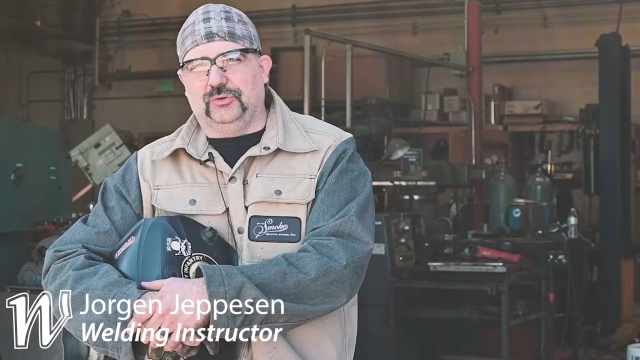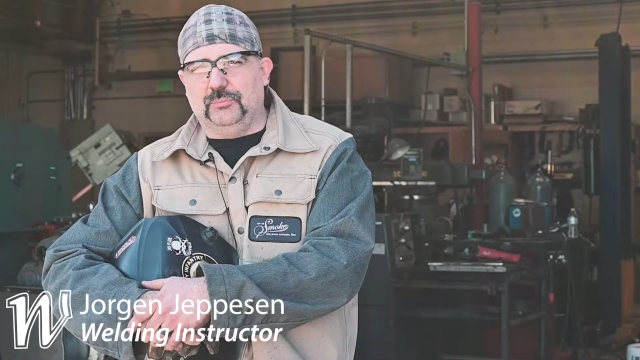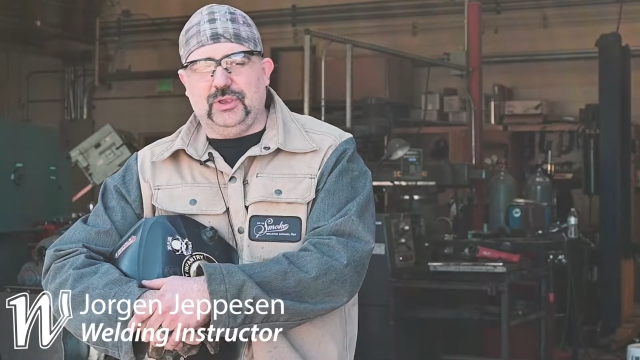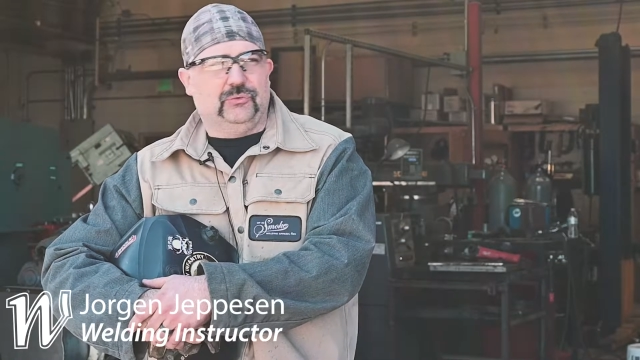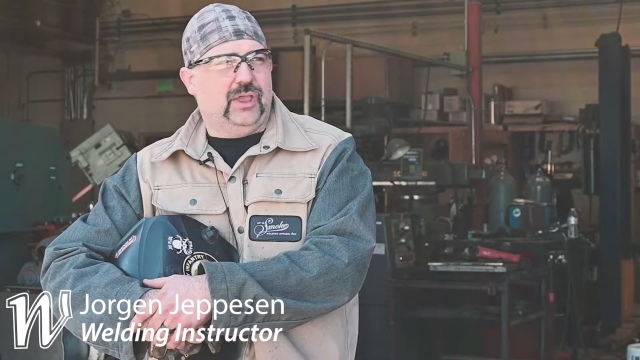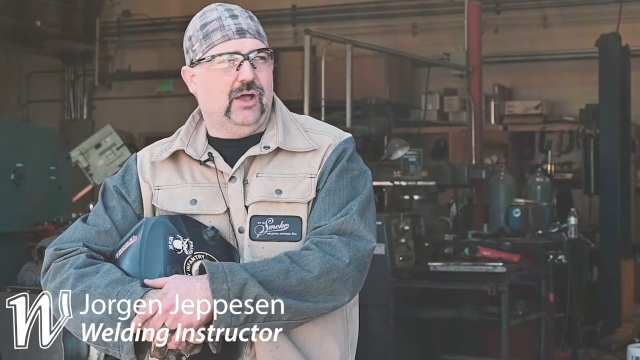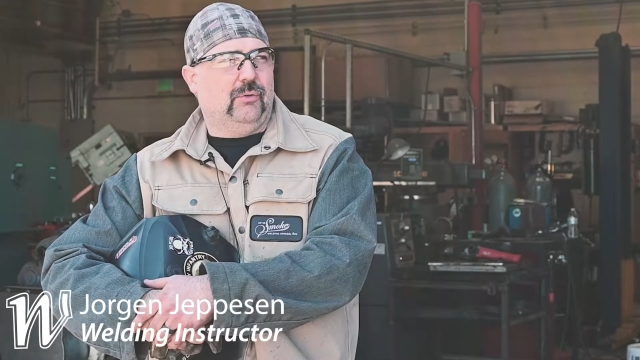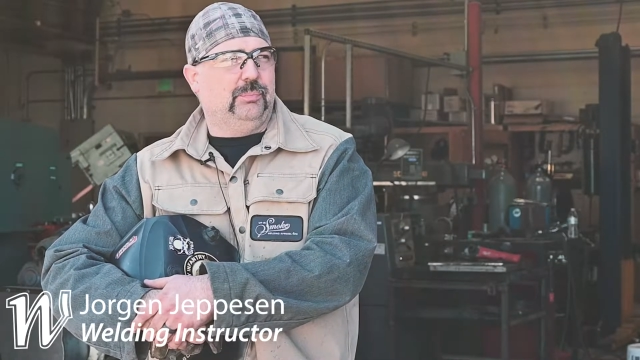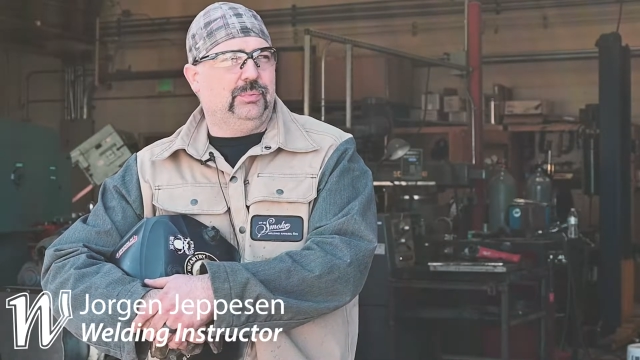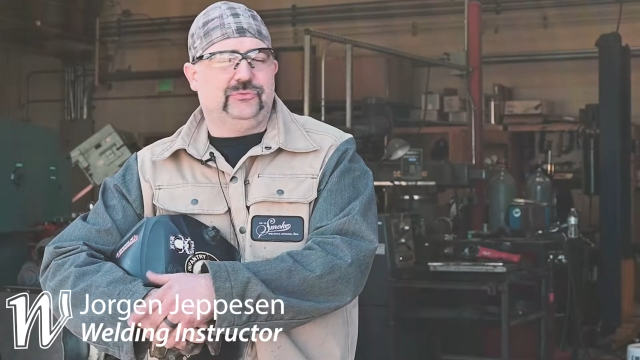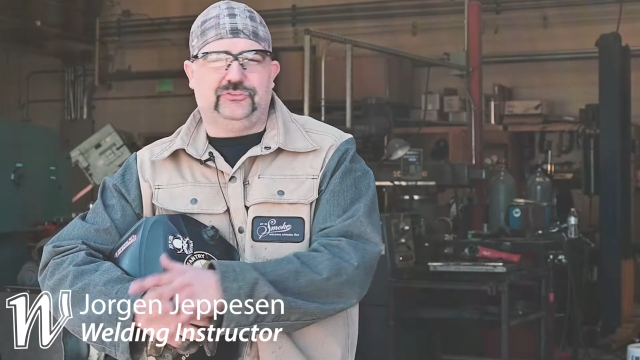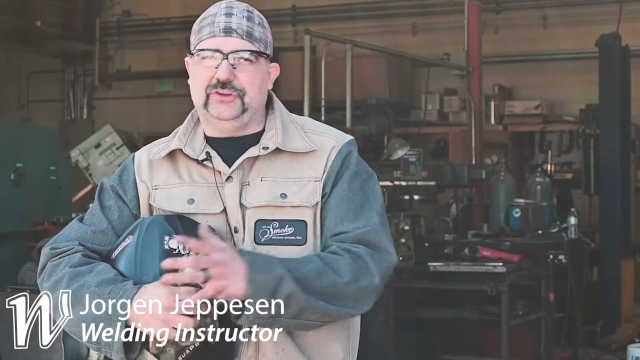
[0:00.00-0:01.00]
To be able to help
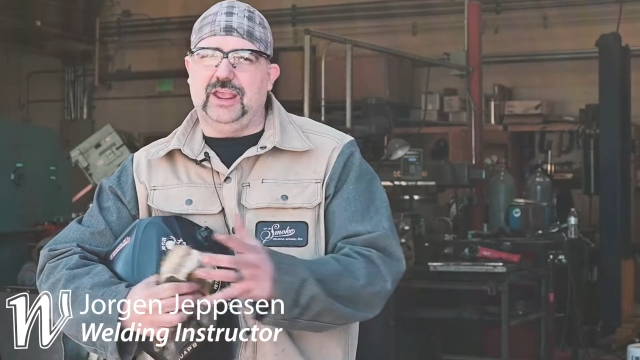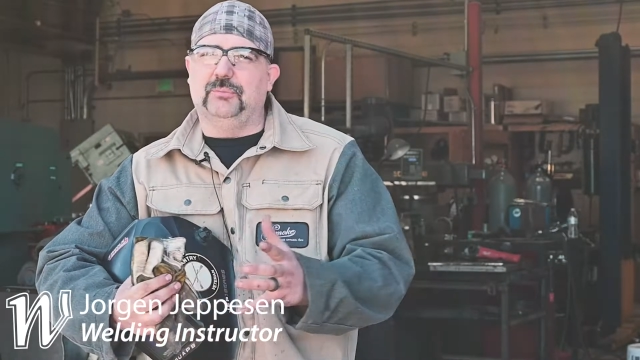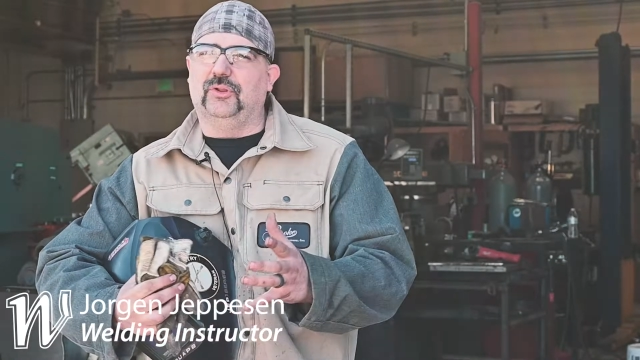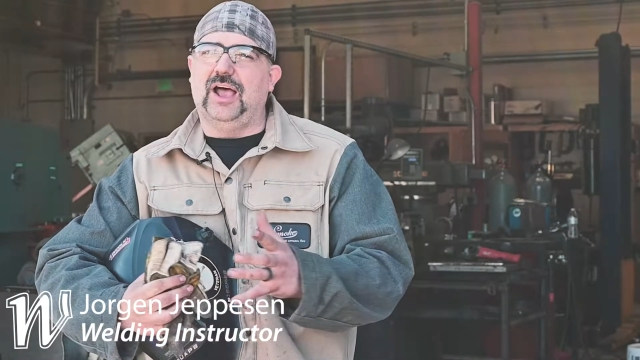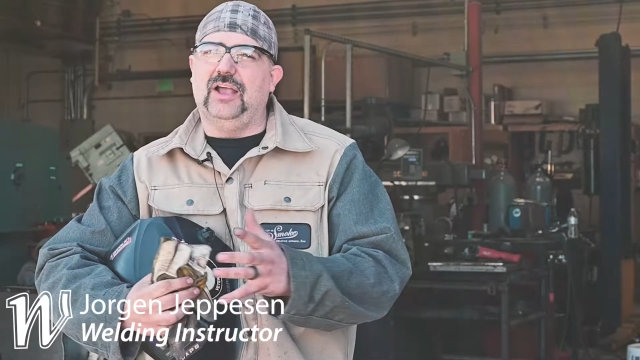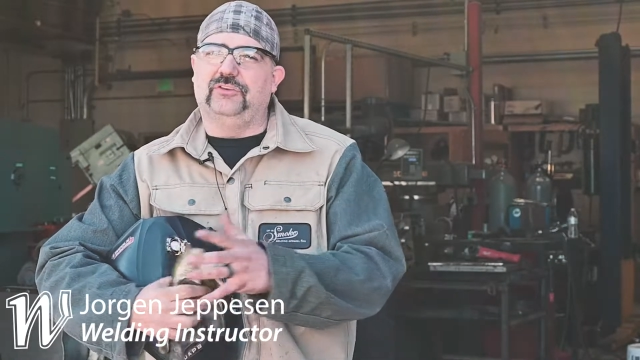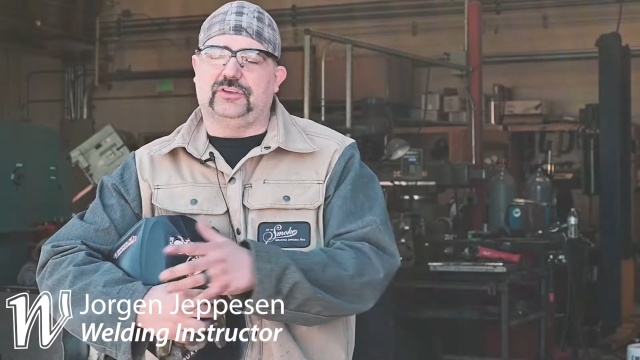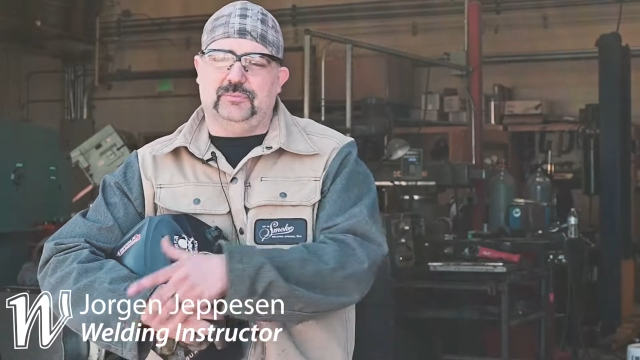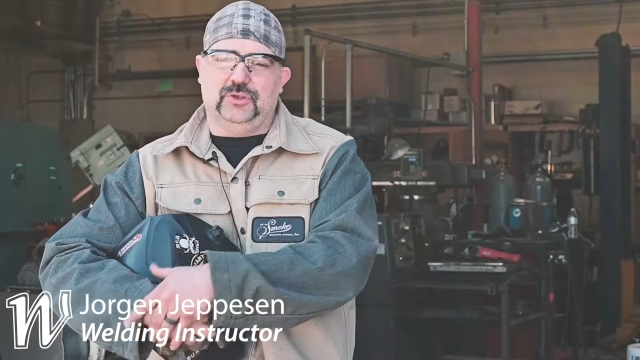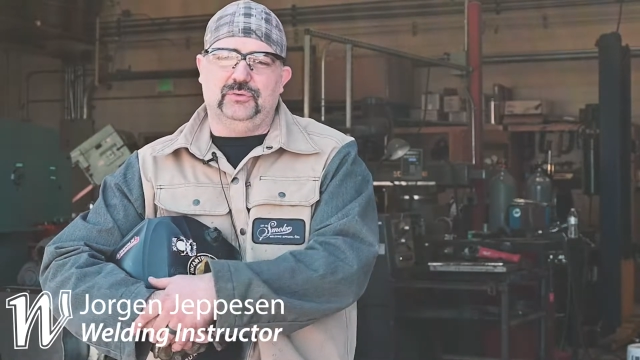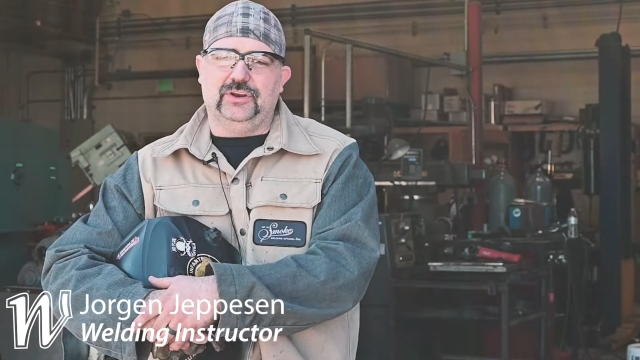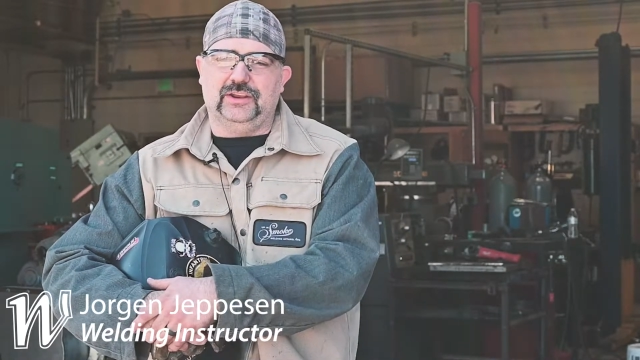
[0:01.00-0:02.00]
stabilize a
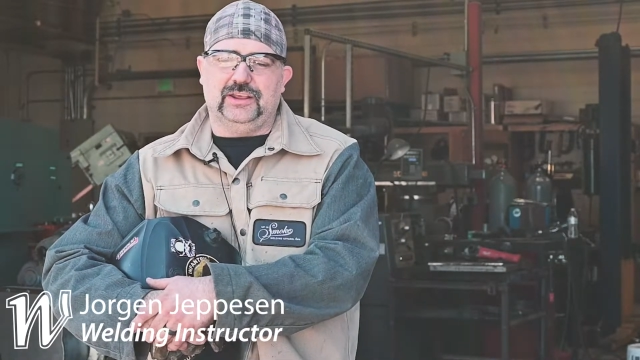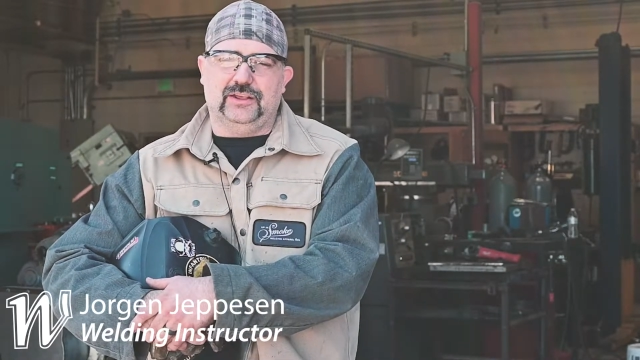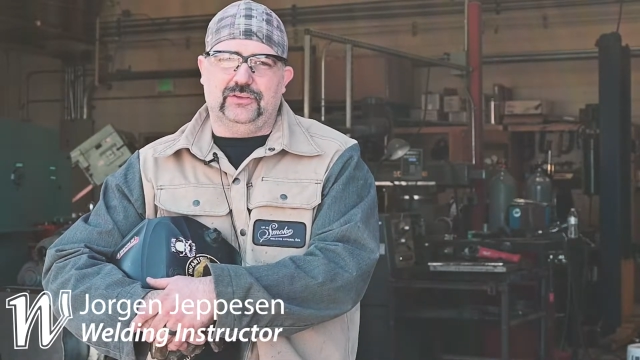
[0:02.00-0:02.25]
community